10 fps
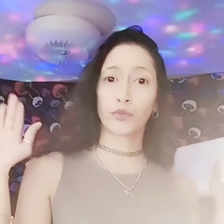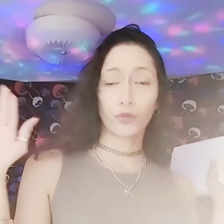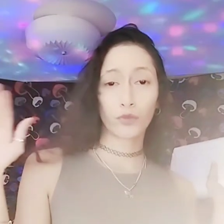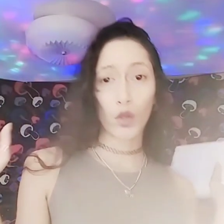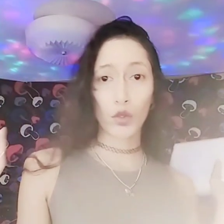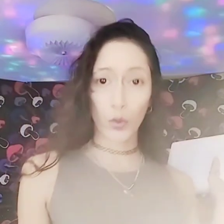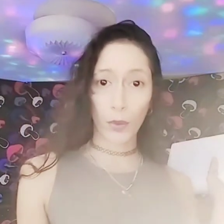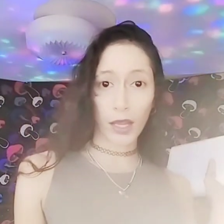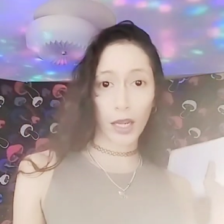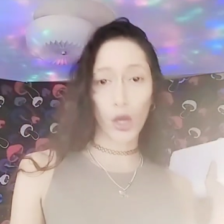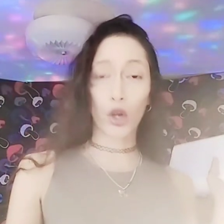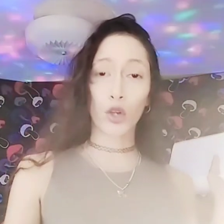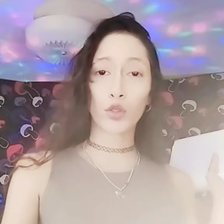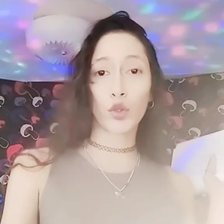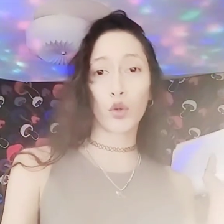superior
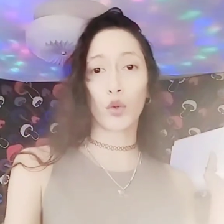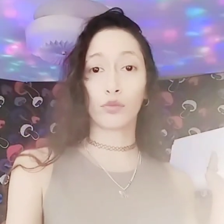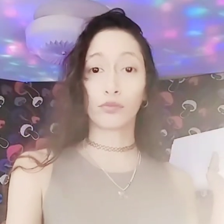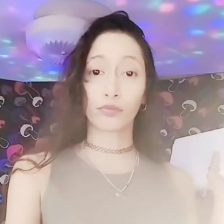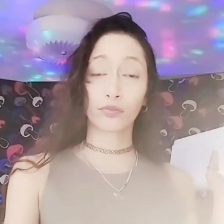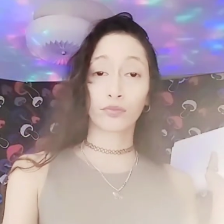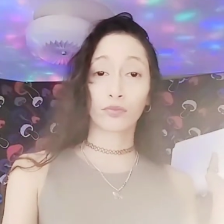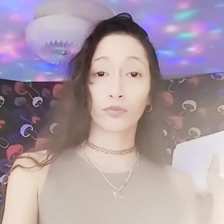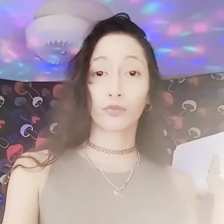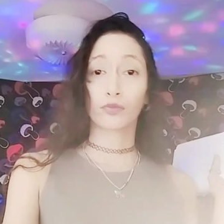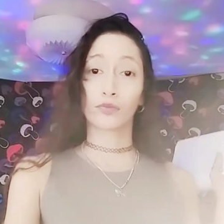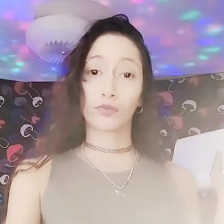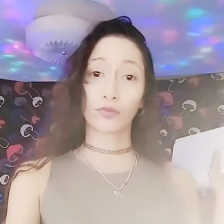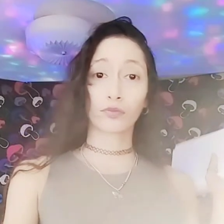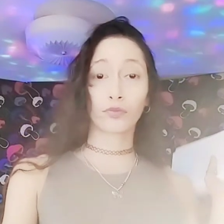to
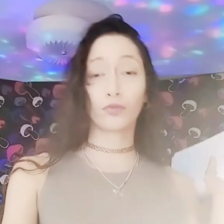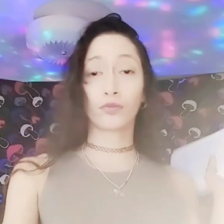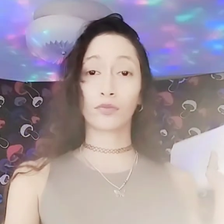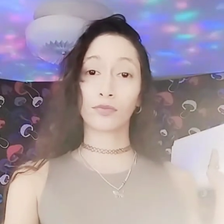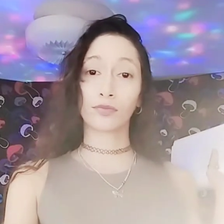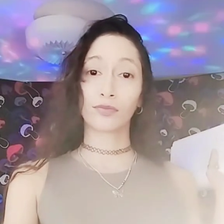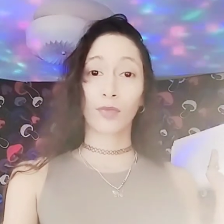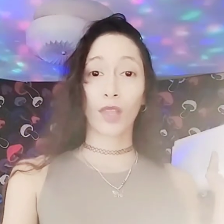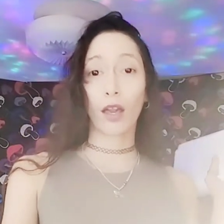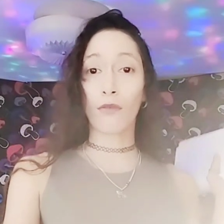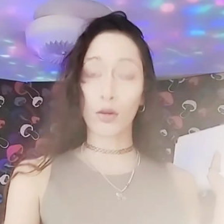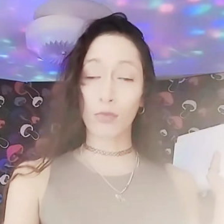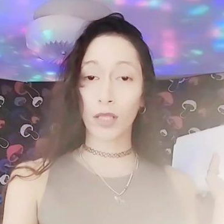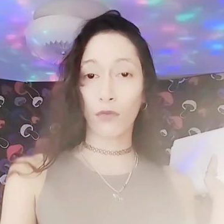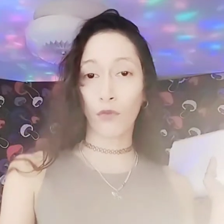Mm.
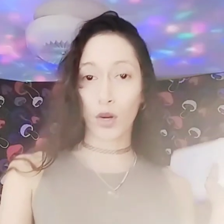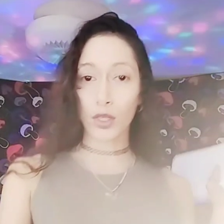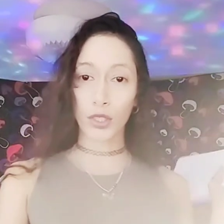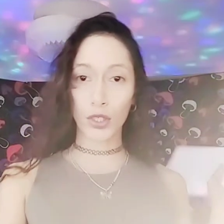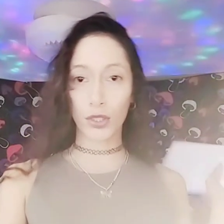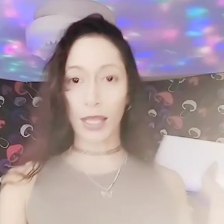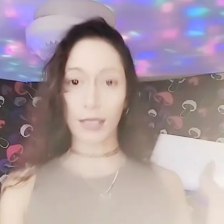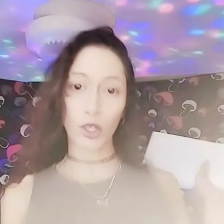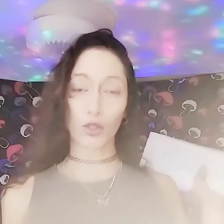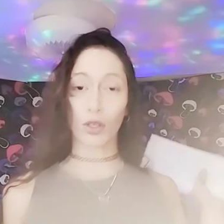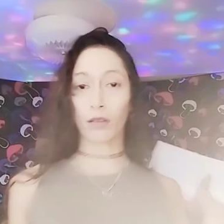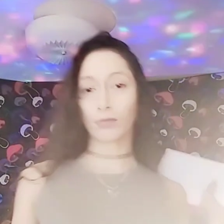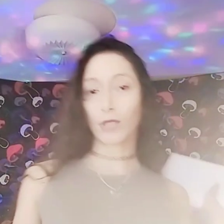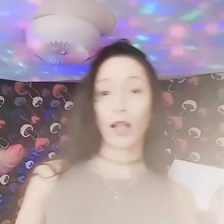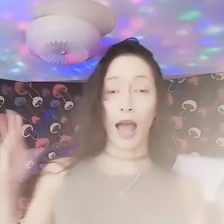government forces that you know
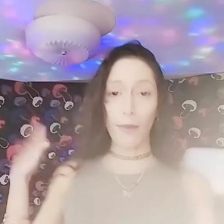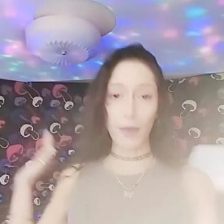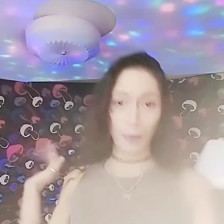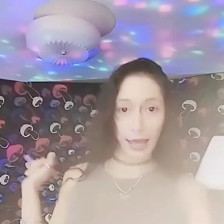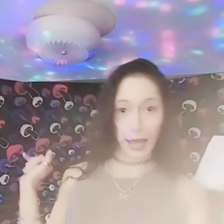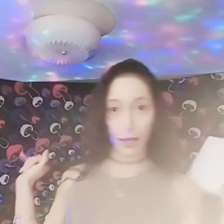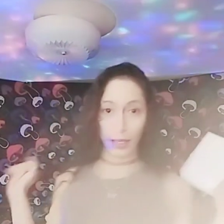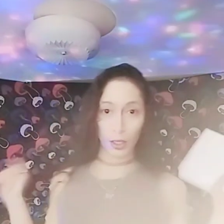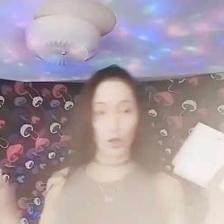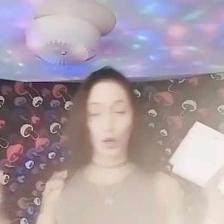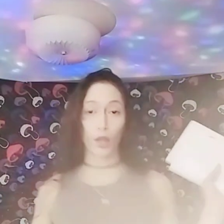I be paying you know